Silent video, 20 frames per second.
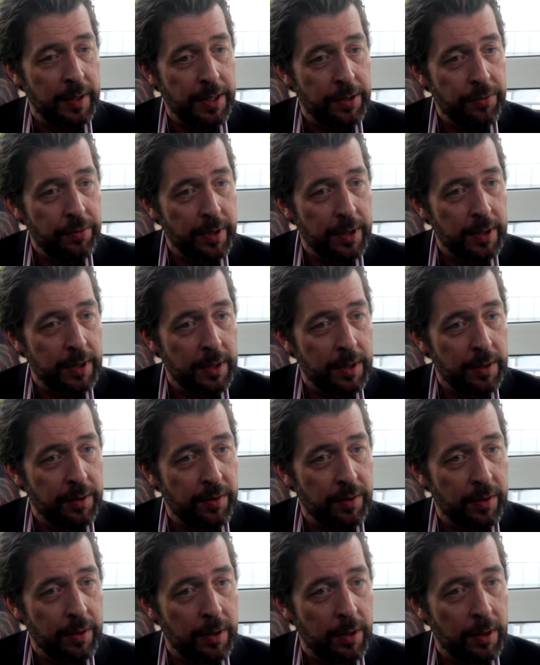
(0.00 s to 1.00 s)
that
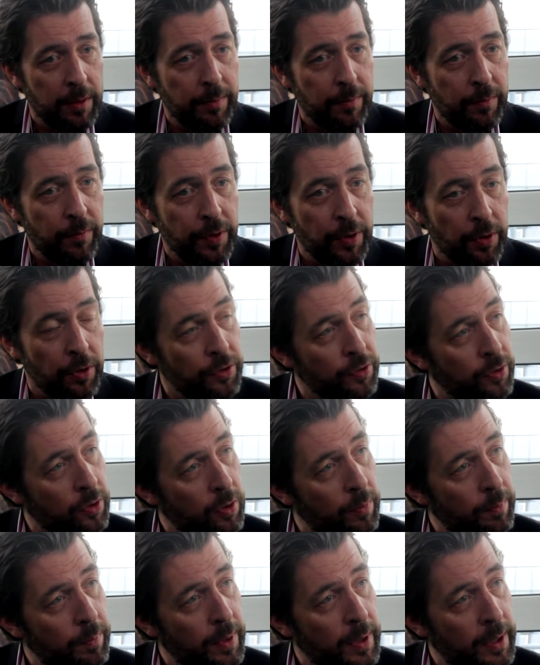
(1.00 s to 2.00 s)
regard, we also
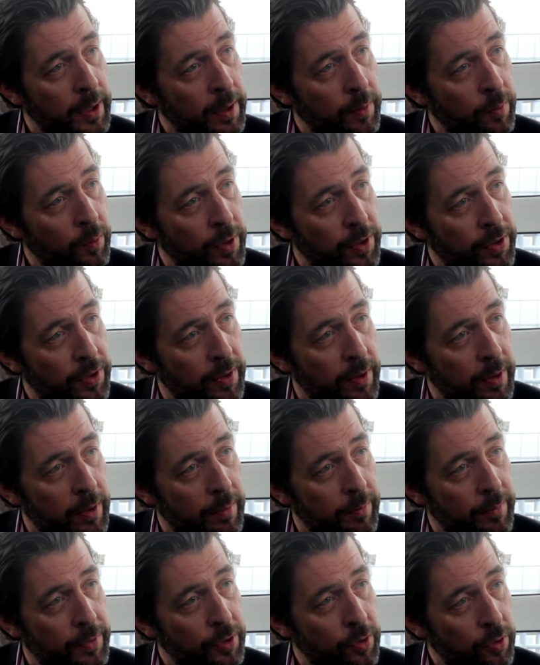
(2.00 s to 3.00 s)
comply with
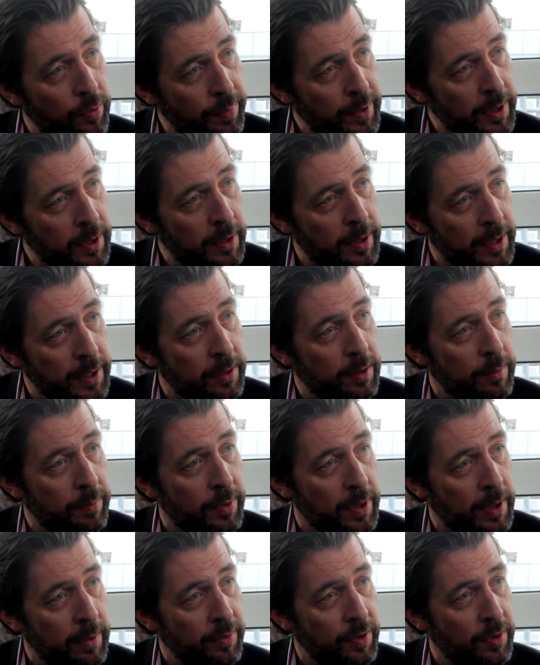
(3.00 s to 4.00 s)
European data
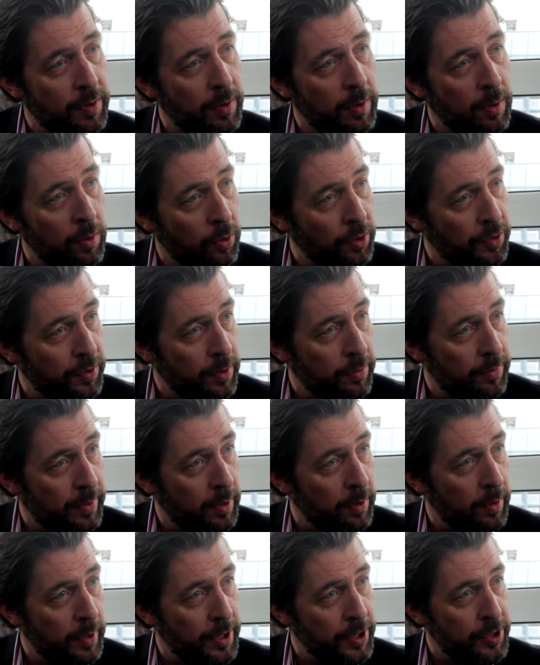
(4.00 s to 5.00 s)
privacy laws and
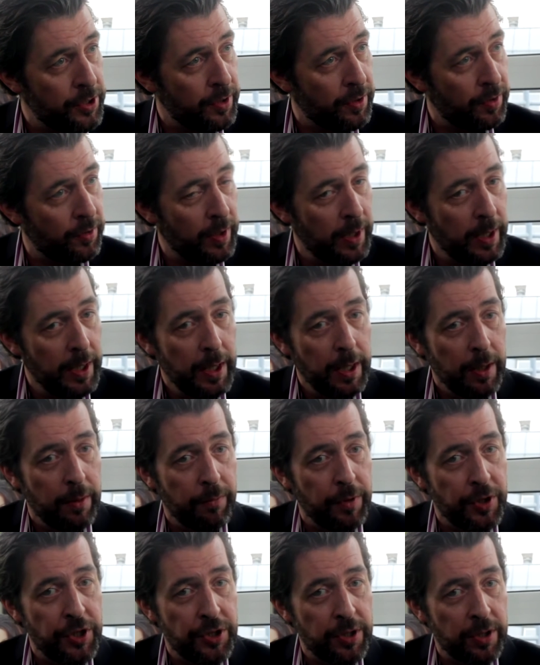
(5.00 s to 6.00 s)
regulations,
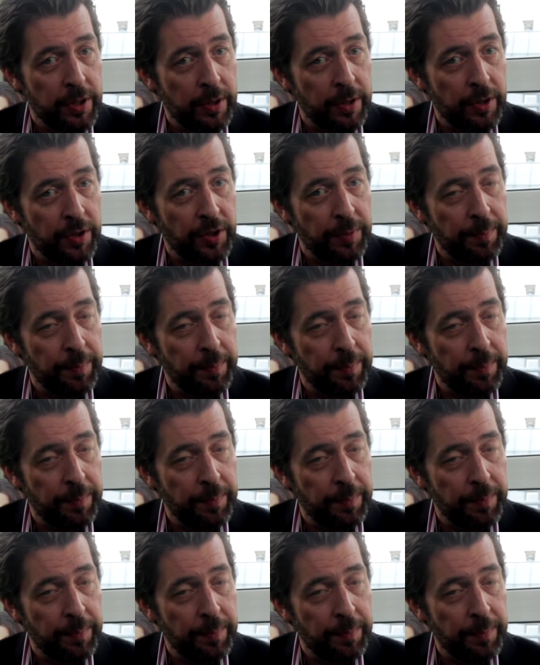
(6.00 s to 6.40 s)
which are